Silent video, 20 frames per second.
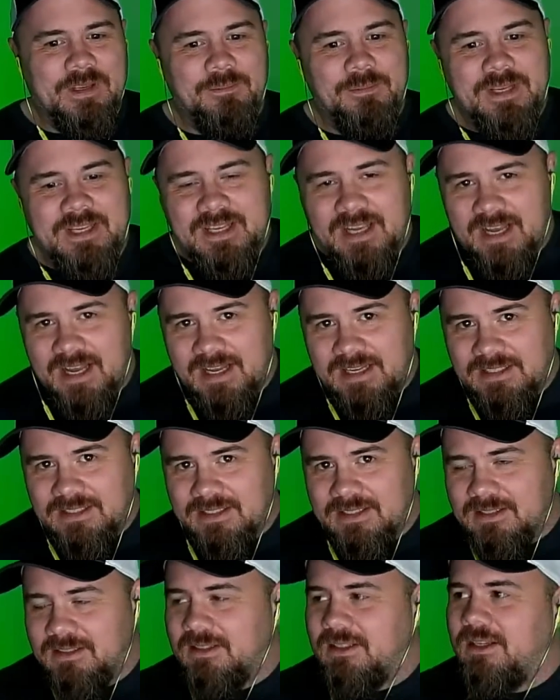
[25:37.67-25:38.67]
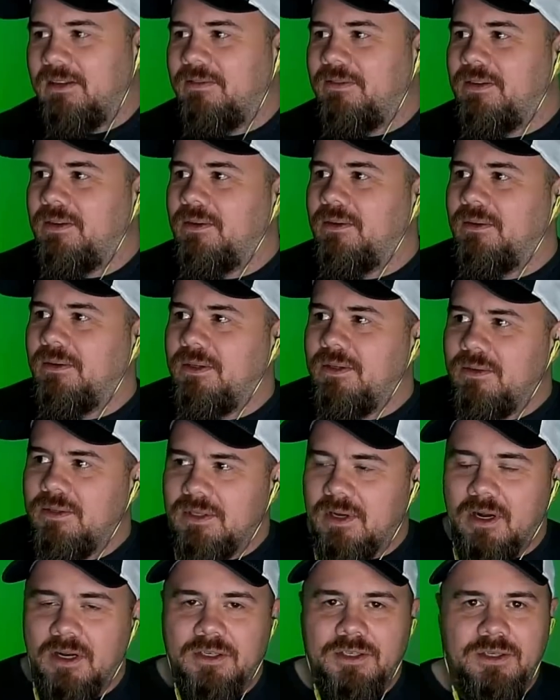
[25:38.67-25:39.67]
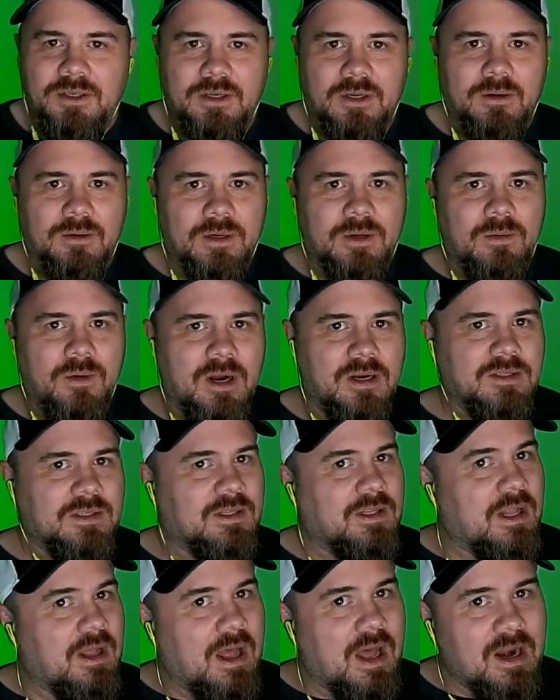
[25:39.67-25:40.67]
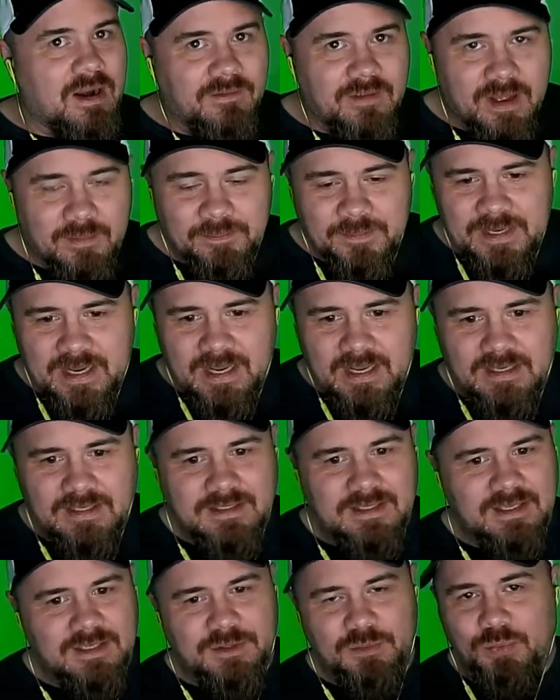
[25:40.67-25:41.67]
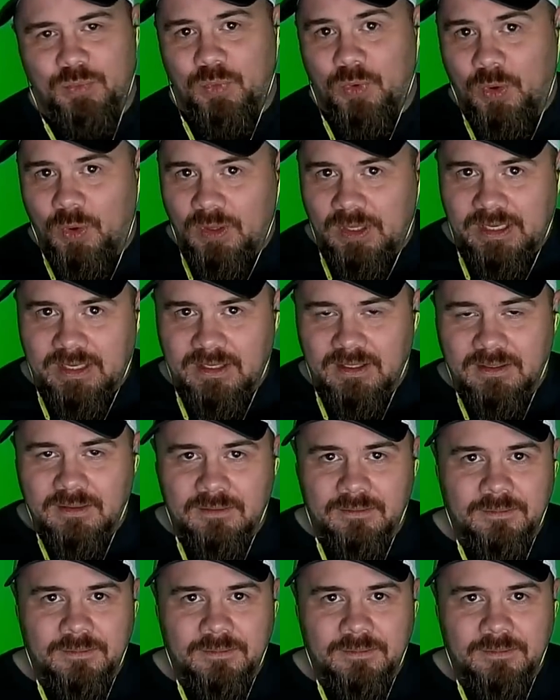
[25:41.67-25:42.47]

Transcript: Because if you use Arch, you know it requires a lot of updates. It's rolling.